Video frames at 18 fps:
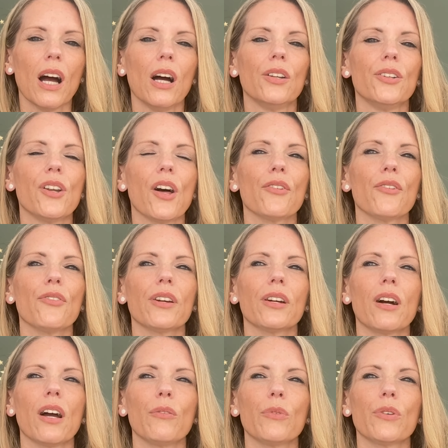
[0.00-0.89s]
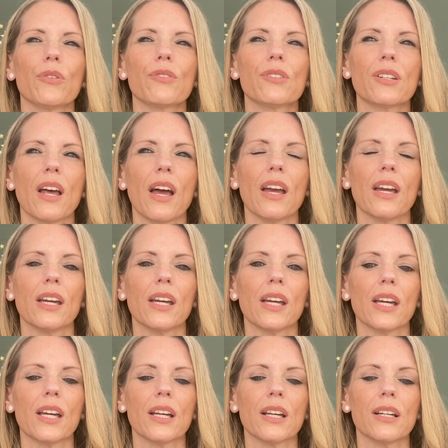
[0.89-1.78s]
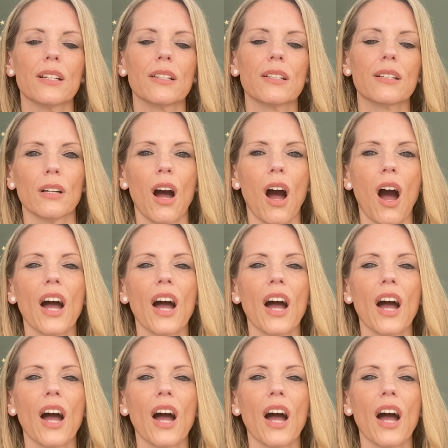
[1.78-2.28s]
Another thing I will say is,